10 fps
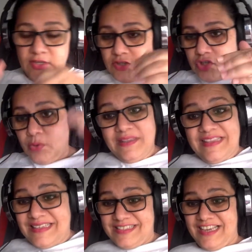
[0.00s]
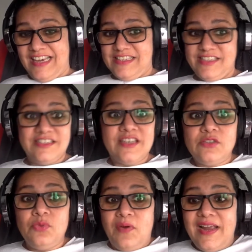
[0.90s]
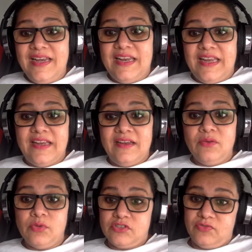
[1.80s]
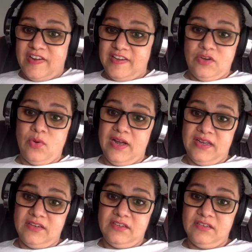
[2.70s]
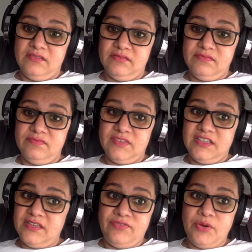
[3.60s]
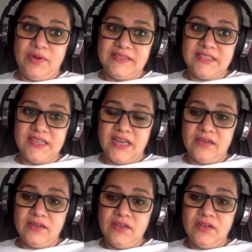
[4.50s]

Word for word: So in this case, it says, Whiny was very quiet as everyone stared.